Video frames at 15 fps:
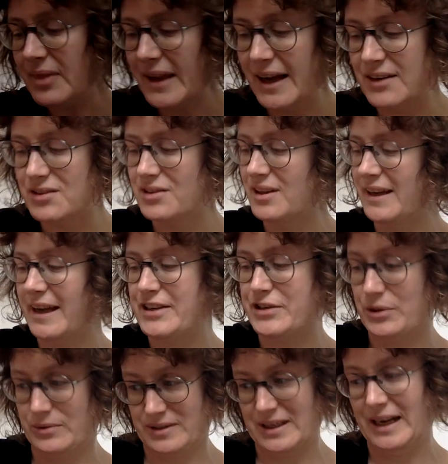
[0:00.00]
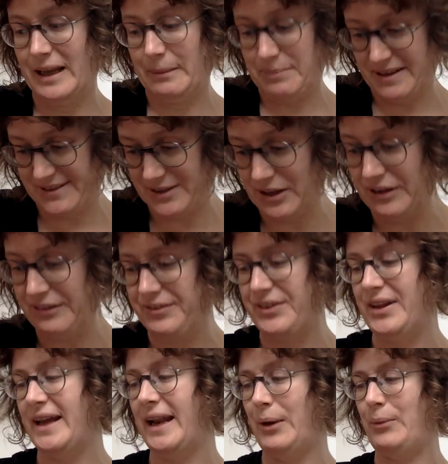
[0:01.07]
And so the gay students are like pissed off and
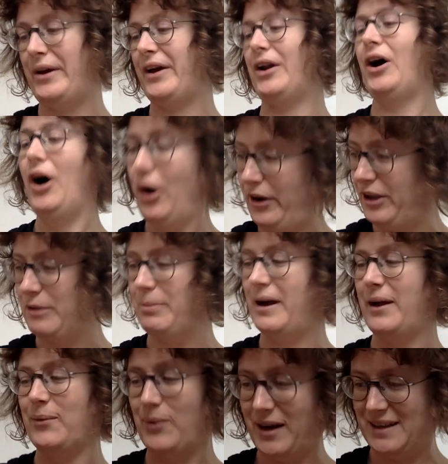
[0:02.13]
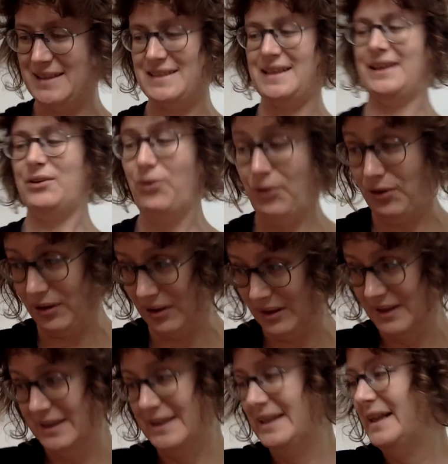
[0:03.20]
they're like, we're going to occupy Weinstein Hall.
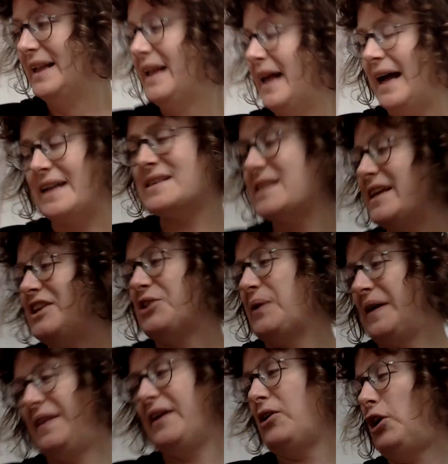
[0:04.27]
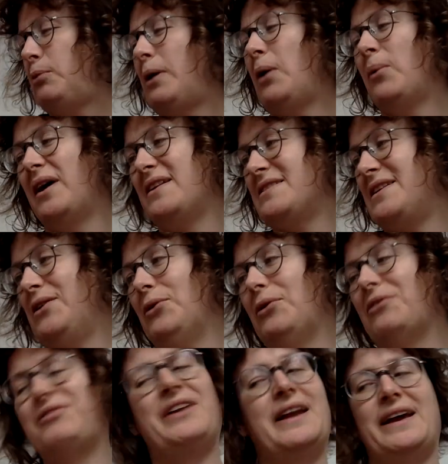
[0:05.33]
And so they do it. They occupy Weinstein Hall
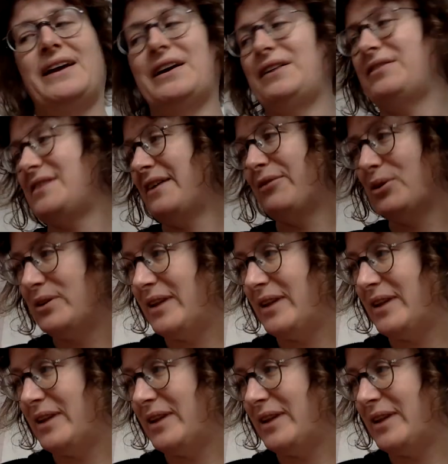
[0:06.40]
for like kind of several